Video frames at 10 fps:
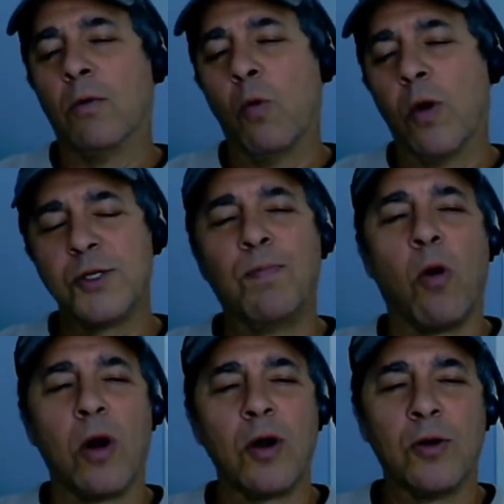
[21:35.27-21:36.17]
what's
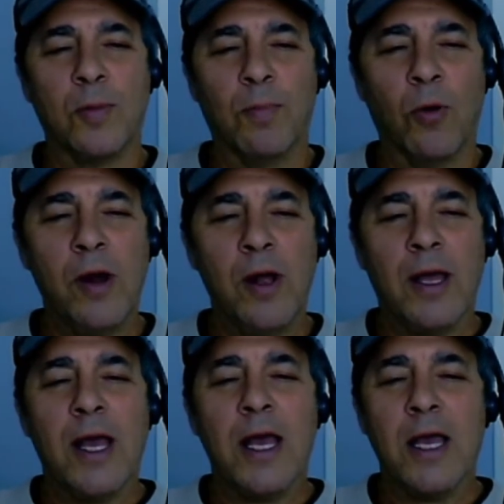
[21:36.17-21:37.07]
barterable,
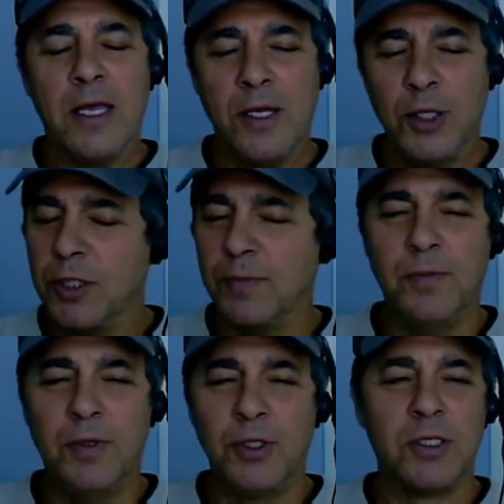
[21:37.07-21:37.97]
you
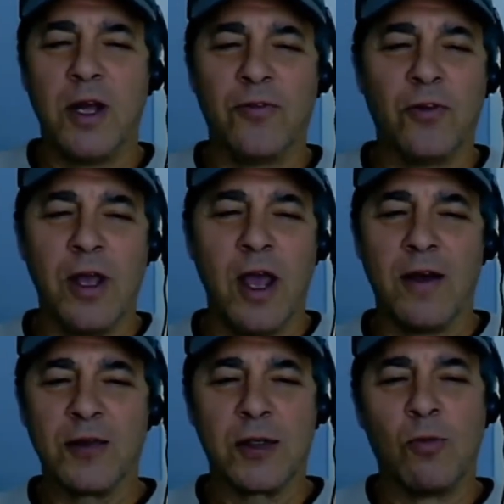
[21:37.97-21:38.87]
should definitely
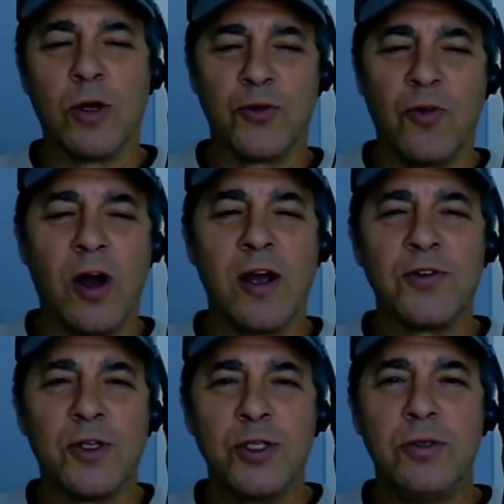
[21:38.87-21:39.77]
have some 1s,
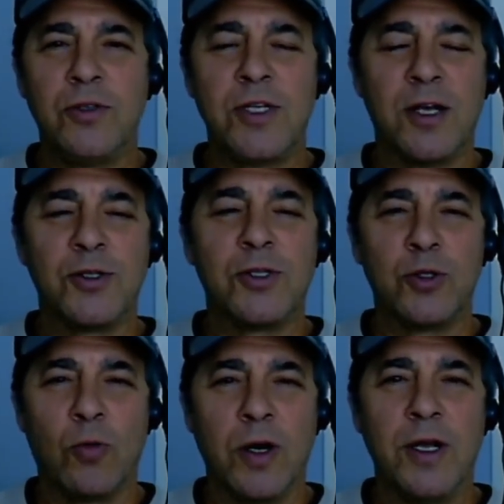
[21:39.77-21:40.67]
5s, and 10s
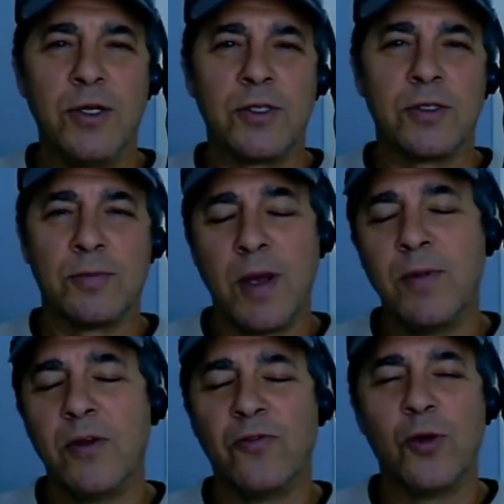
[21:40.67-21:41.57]
and 20s,
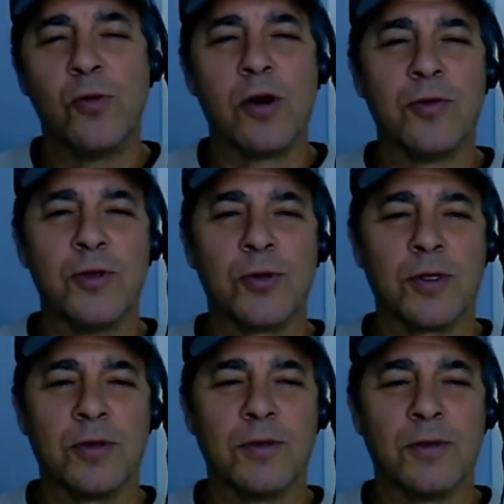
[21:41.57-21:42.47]
maybe a few hundreds
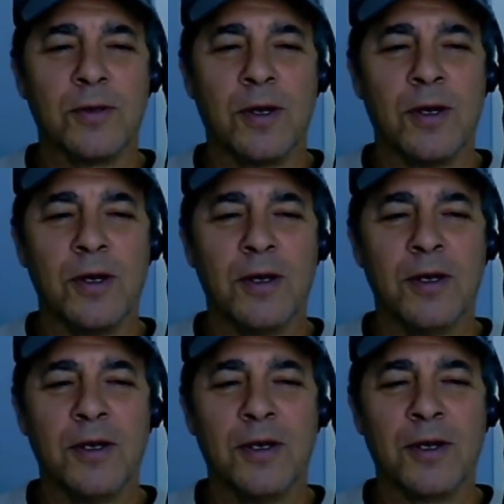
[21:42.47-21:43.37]
in
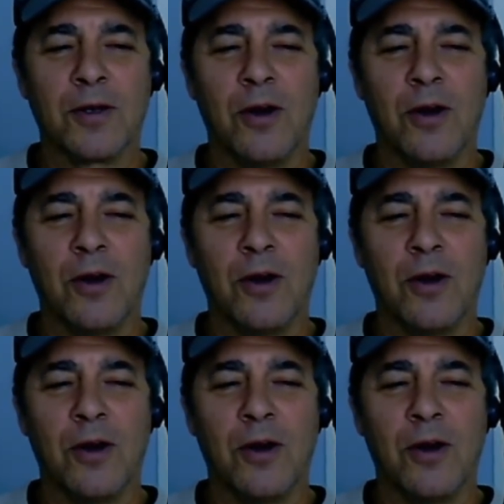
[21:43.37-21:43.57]
a